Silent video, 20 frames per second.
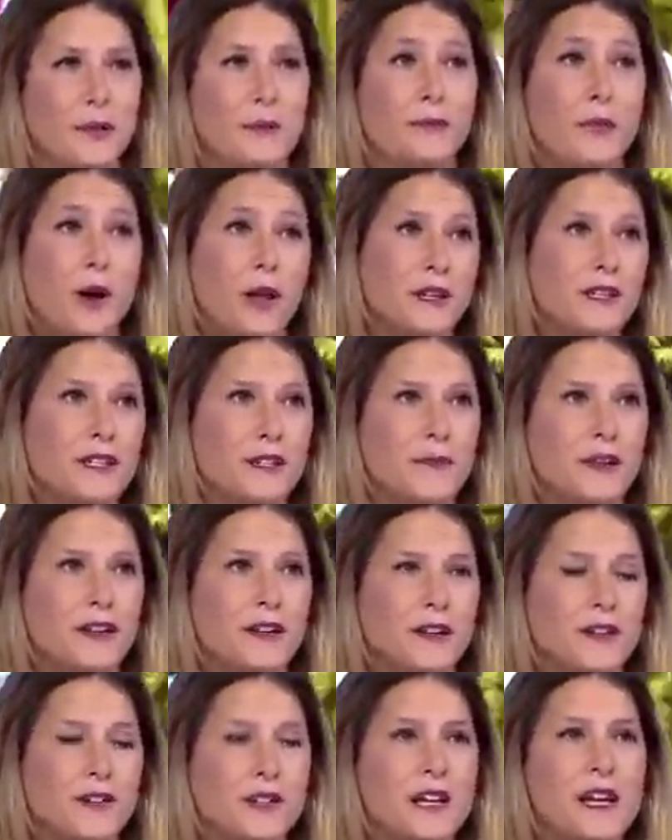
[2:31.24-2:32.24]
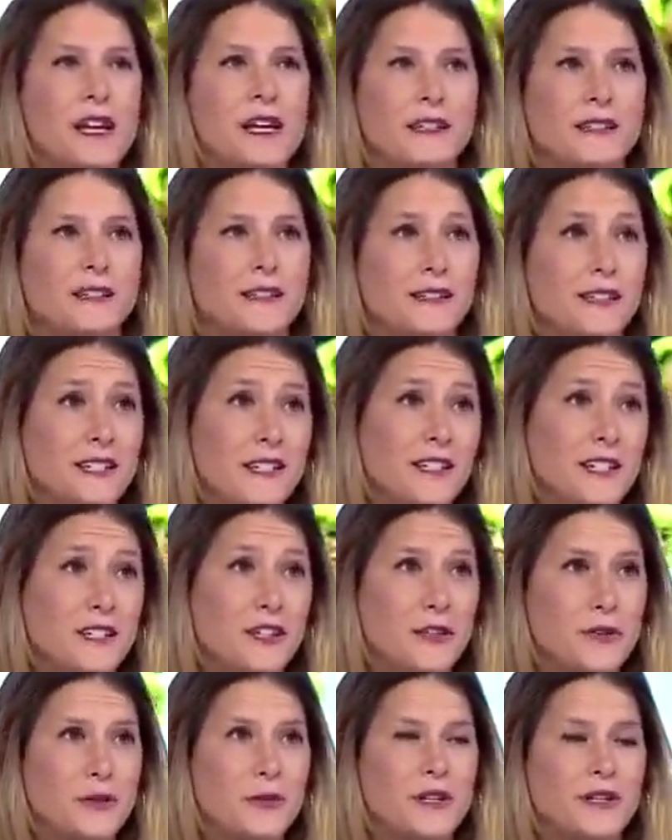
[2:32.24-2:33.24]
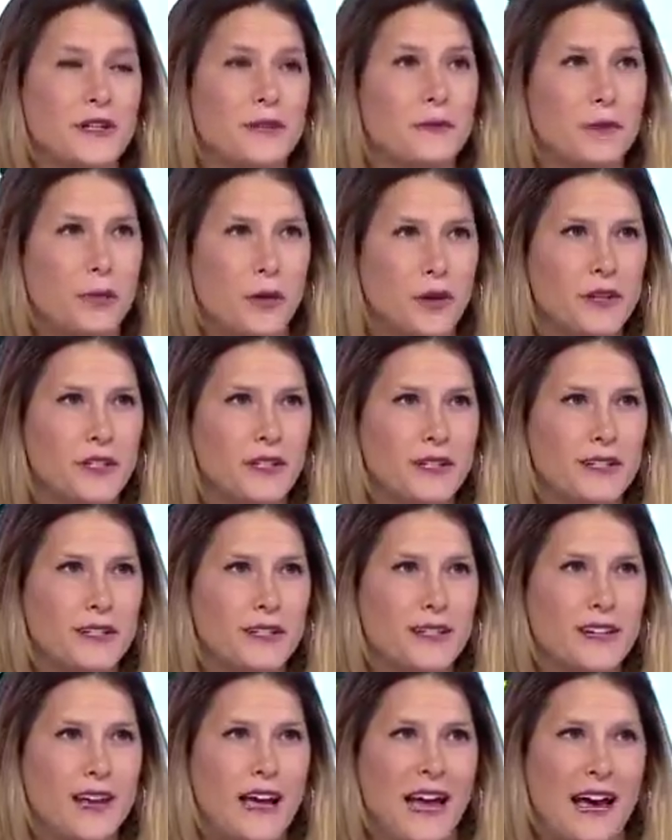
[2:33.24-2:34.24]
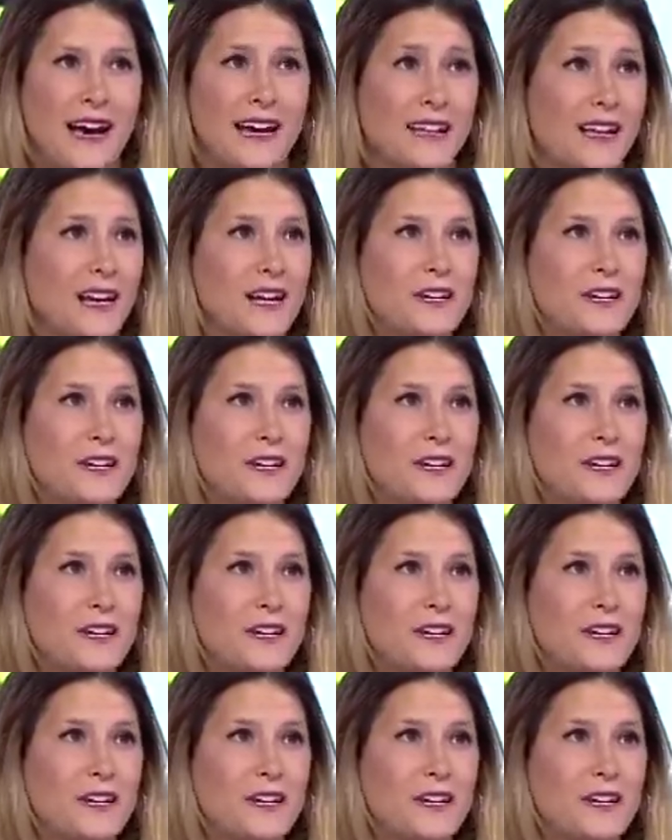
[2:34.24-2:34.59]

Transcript: the policymakers that this issue is important. I'd